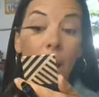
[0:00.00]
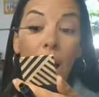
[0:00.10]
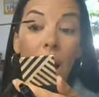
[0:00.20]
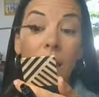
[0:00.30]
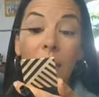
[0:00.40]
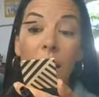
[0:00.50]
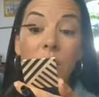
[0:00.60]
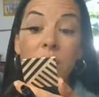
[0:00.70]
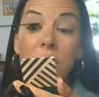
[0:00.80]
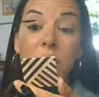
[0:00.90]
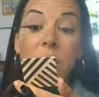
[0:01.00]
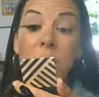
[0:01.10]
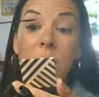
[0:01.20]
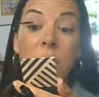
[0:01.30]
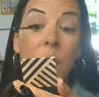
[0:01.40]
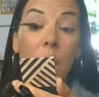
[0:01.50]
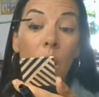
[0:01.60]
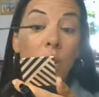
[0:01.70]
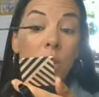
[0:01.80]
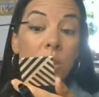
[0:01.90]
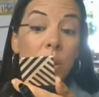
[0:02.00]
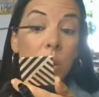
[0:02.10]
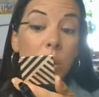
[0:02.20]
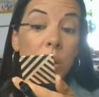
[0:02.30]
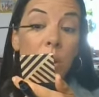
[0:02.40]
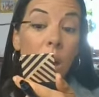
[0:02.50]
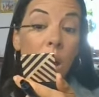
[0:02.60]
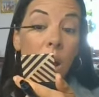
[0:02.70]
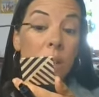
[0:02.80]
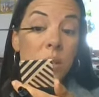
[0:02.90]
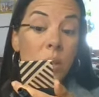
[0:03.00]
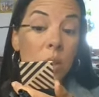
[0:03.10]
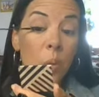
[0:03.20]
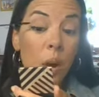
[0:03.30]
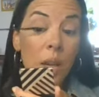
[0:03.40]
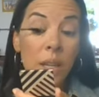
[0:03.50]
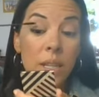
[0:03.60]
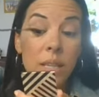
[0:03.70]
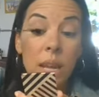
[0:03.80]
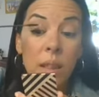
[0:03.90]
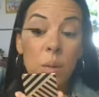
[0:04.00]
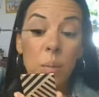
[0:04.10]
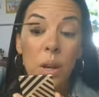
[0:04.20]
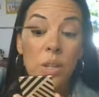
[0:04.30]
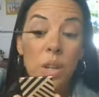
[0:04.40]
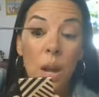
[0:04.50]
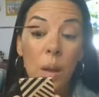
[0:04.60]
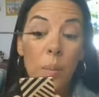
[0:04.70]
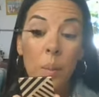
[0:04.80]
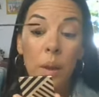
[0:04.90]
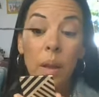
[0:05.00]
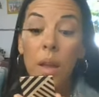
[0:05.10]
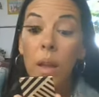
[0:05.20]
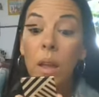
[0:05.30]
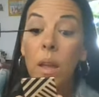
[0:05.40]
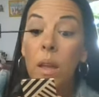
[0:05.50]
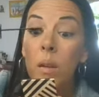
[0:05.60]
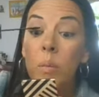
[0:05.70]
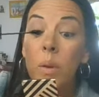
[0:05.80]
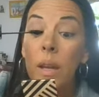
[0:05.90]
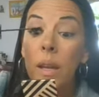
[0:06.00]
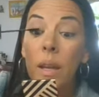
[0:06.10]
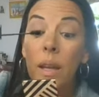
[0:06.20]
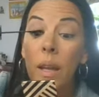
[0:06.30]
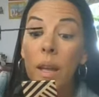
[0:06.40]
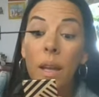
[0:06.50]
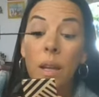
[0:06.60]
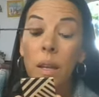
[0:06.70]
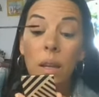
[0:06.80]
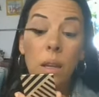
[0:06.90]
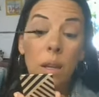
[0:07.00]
eyelashes to just open your eyes. So you're wanting to take the brush up, bringing it in